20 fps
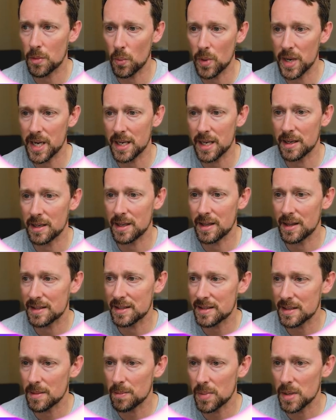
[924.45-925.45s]
we can
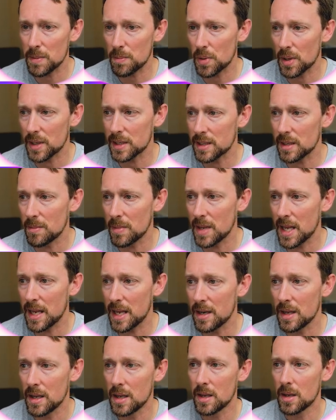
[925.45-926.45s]
simply plug them
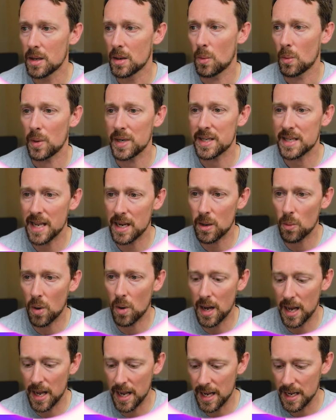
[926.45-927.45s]
in. We take
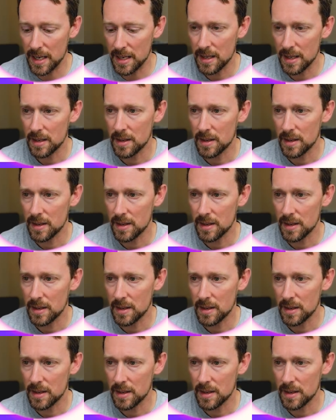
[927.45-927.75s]
y,